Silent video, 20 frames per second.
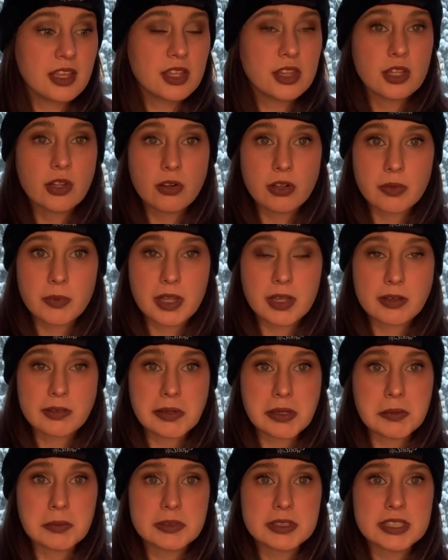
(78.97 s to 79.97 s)
the only way I'm going
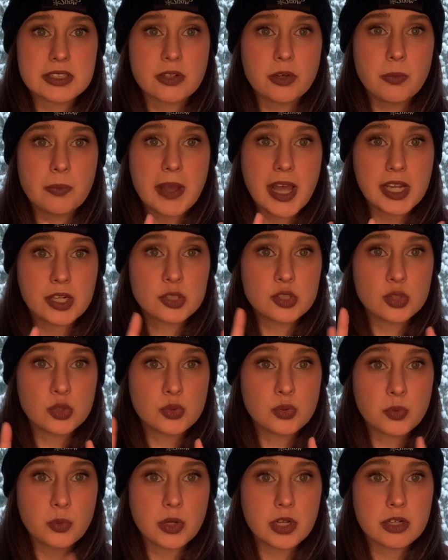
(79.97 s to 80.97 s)
to be able to go back
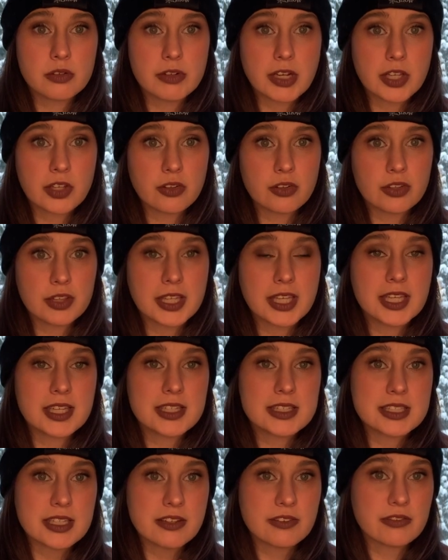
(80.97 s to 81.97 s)
to work regularly
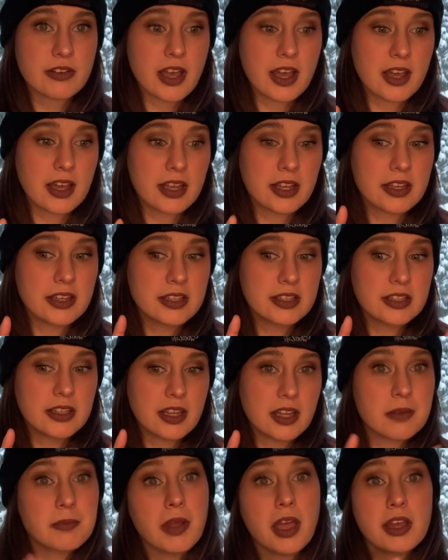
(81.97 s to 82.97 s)
is if I
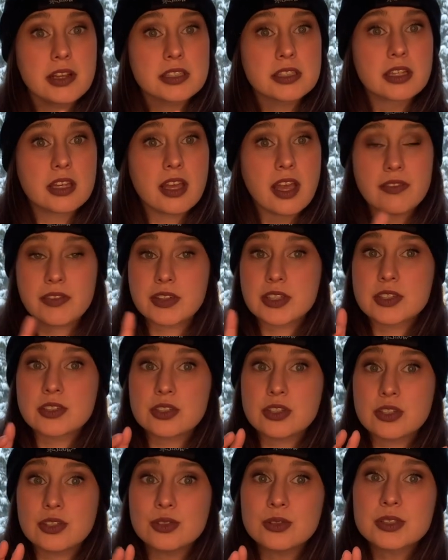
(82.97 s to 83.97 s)
am not having
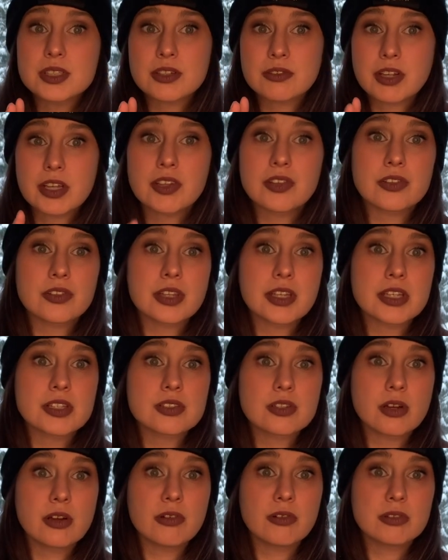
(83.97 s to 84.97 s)
to use it regularly.
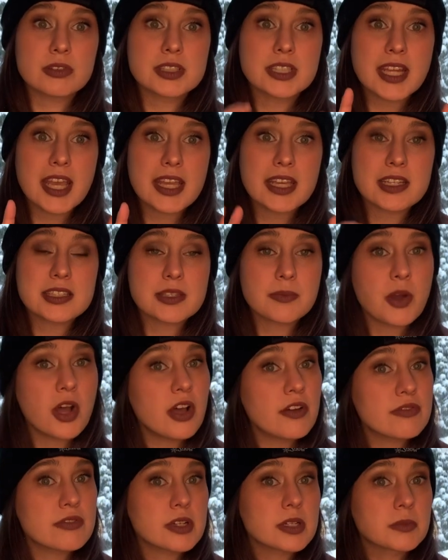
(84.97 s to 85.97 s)
So today, because I'm
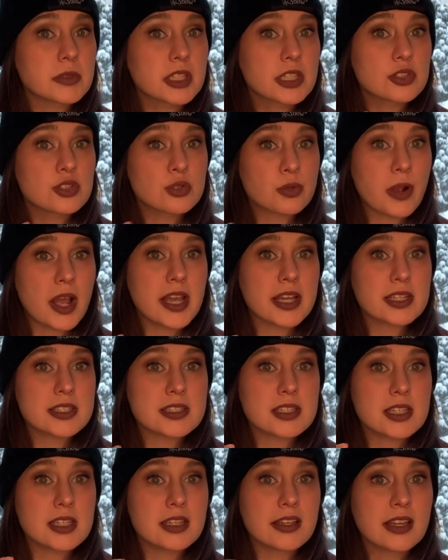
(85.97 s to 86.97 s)
off, I'm going to try to
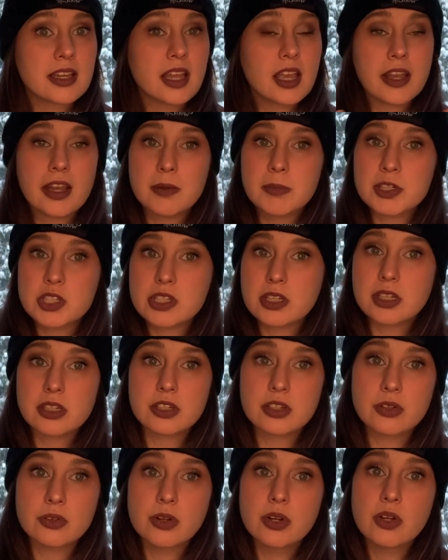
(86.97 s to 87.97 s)
see how much I can
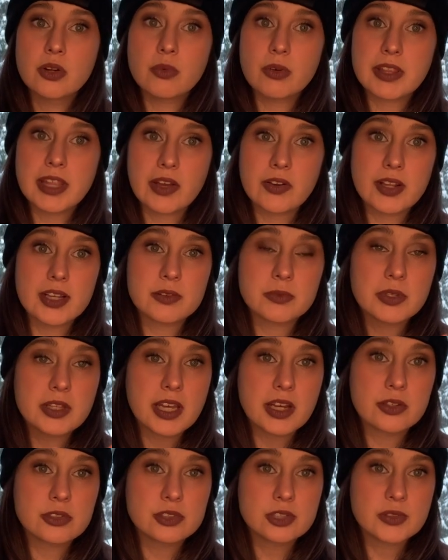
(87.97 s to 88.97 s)
do without it,
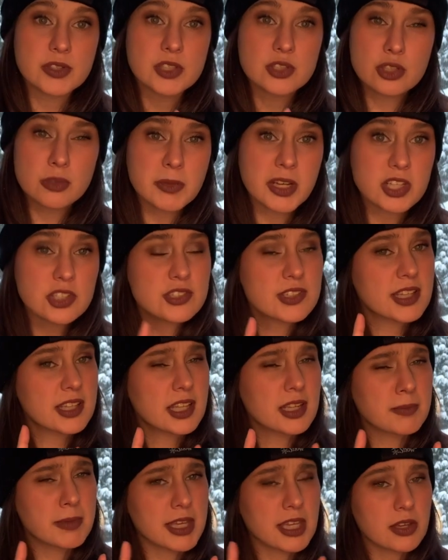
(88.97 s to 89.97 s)
without doing too much and
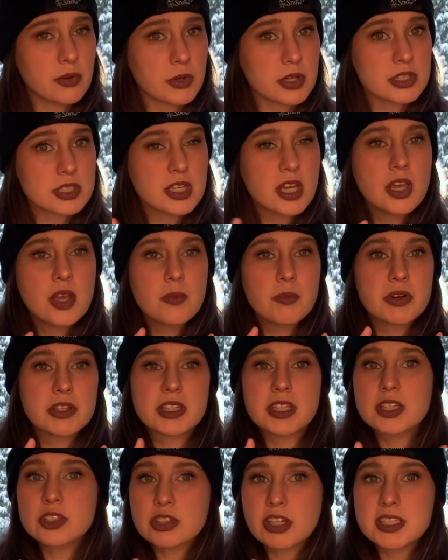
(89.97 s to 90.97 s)
then making it worse. But the
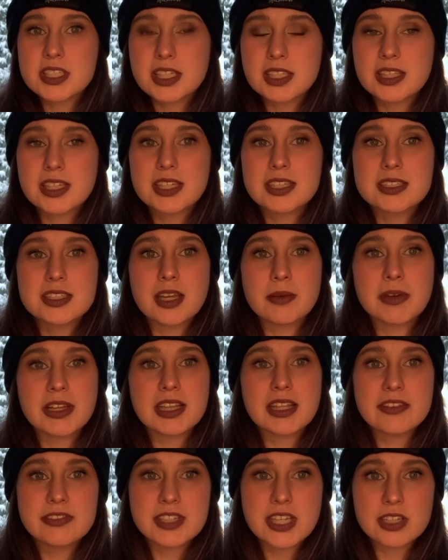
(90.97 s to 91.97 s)
interesting thing is now my
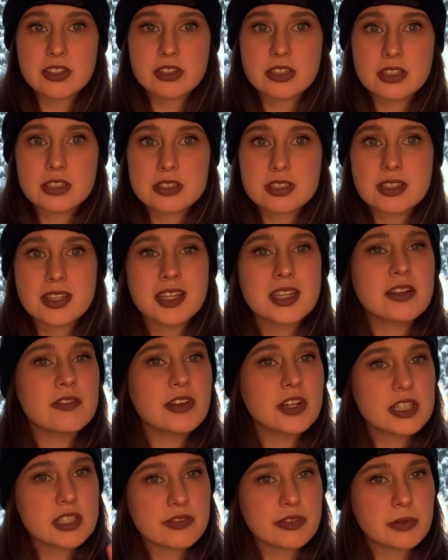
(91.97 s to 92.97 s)
left hand hurts in a
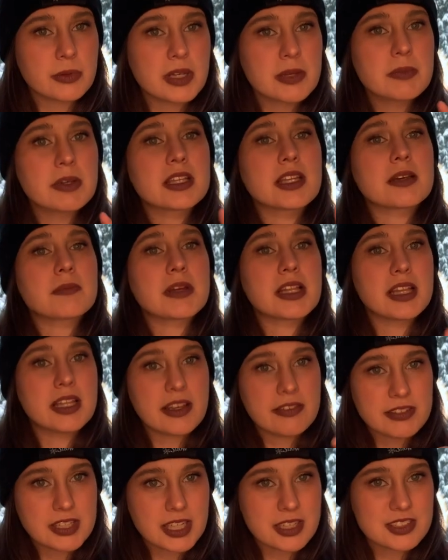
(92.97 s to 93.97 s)
very different way, but like my
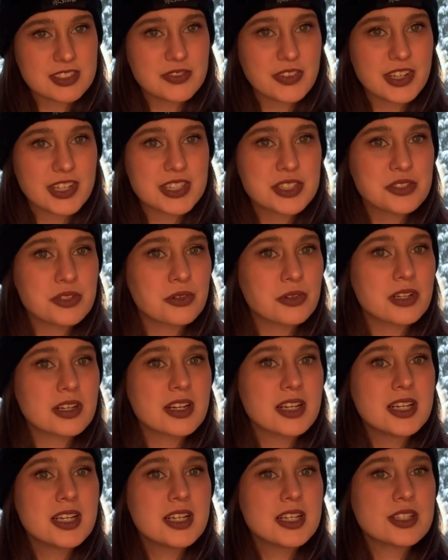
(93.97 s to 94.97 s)
left hand is very sore.
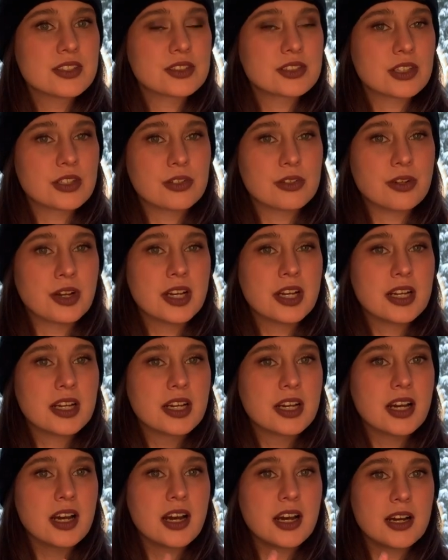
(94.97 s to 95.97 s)
So
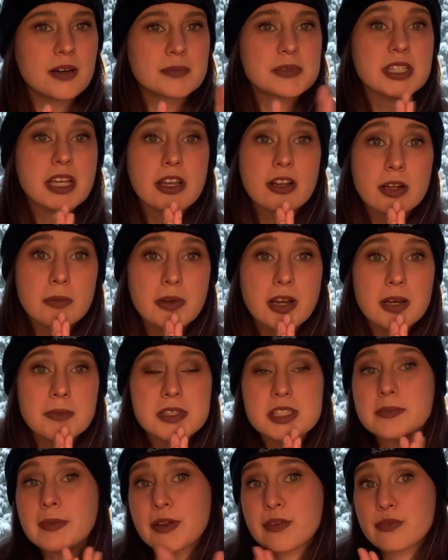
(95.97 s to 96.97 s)
um, Tiger Balm
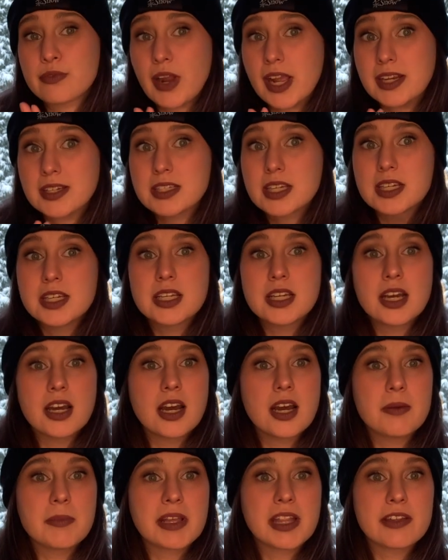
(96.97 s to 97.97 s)
is my friend.
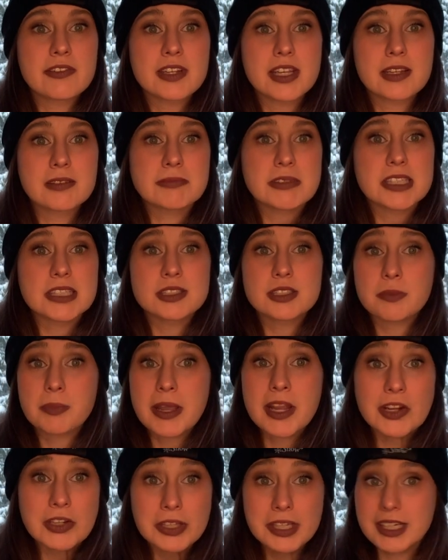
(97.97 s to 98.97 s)
Um, my left hand is
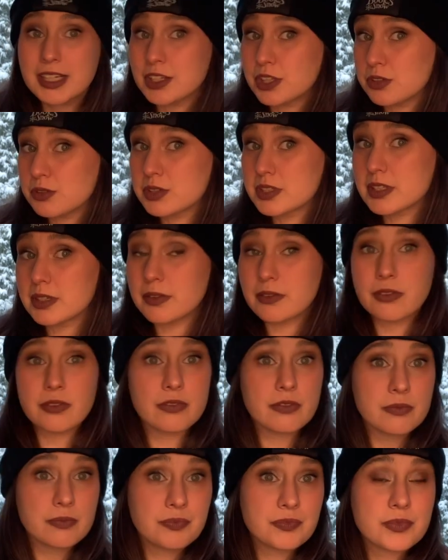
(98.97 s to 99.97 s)
apparently not used to,
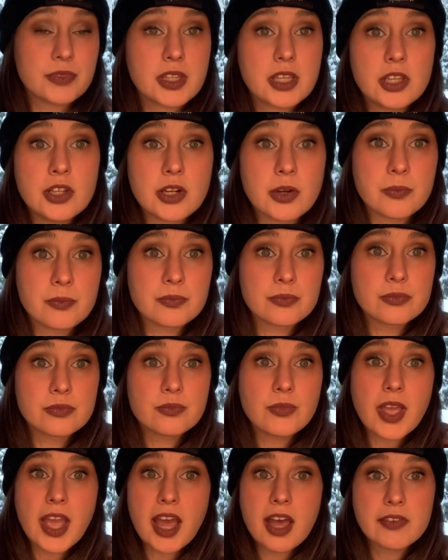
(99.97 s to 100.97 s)
you know,
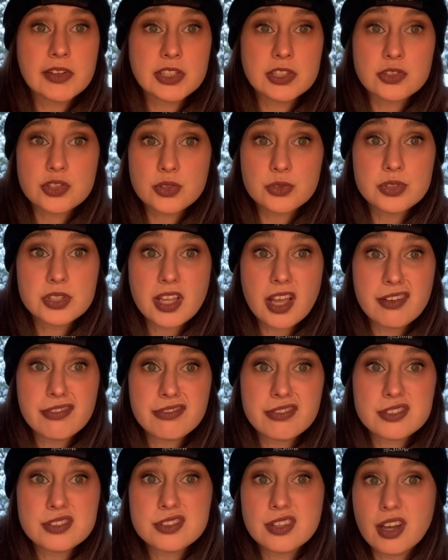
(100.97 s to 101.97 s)
having to do stuff.
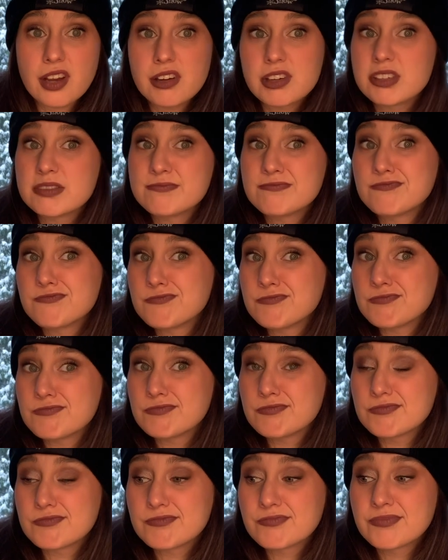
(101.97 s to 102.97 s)
So
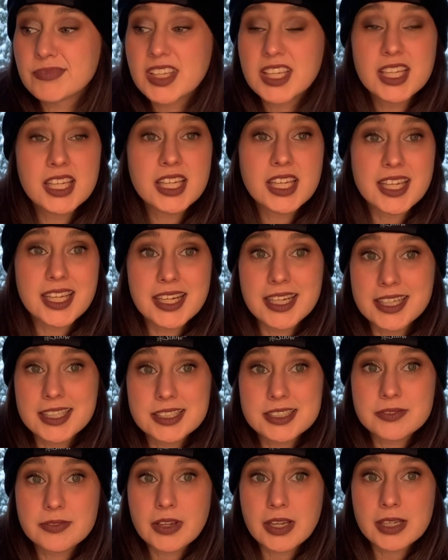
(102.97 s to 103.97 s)

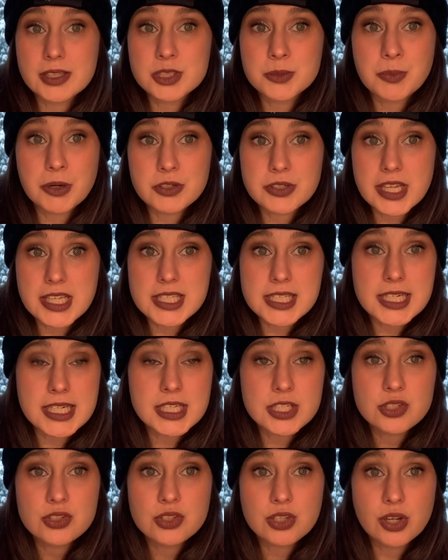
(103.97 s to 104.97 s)
it's, it's protesting.
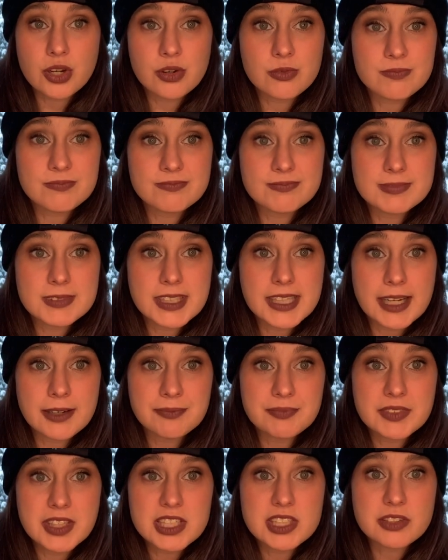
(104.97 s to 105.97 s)
So yeah,
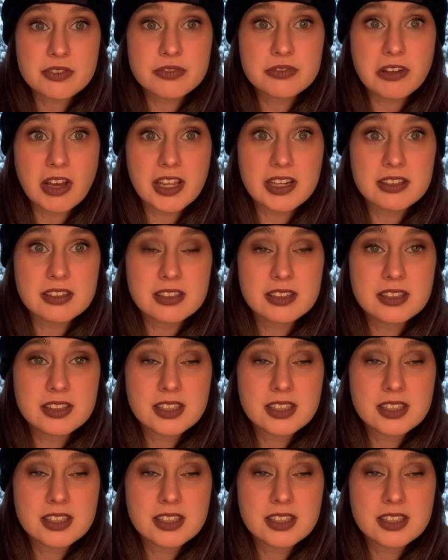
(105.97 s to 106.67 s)
that's a fun